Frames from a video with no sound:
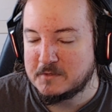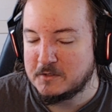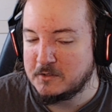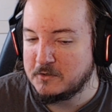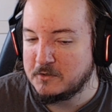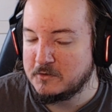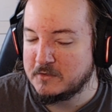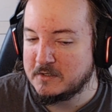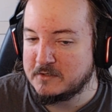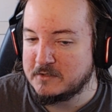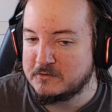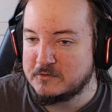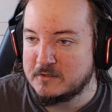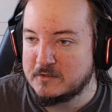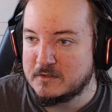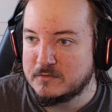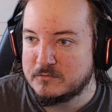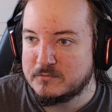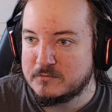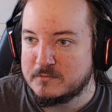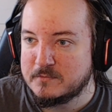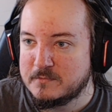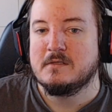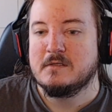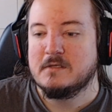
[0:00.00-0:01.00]
all that
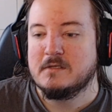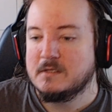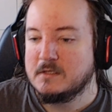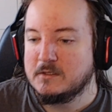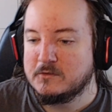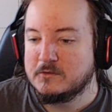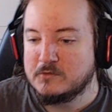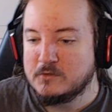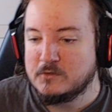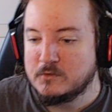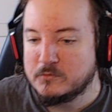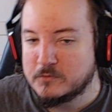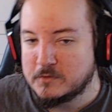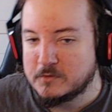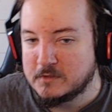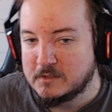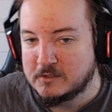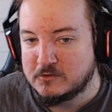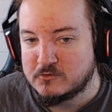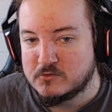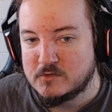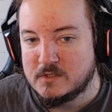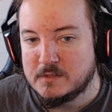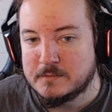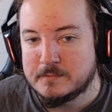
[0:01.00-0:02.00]
stuff, and I'll see you for the
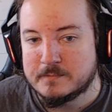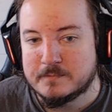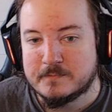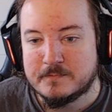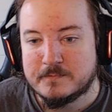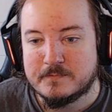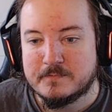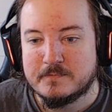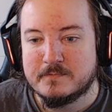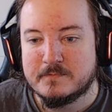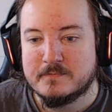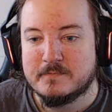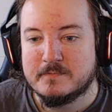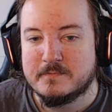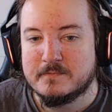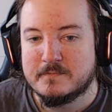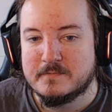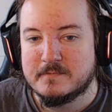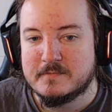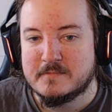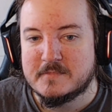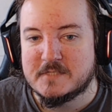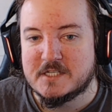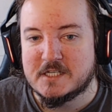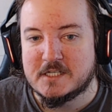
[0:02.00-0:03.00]
next stream.
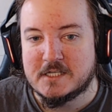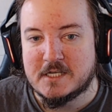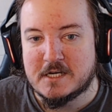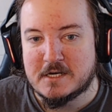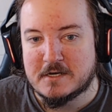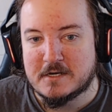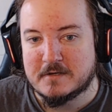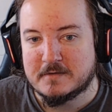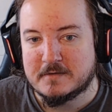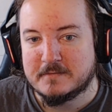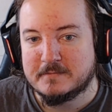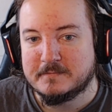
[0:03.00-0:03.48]
Take care.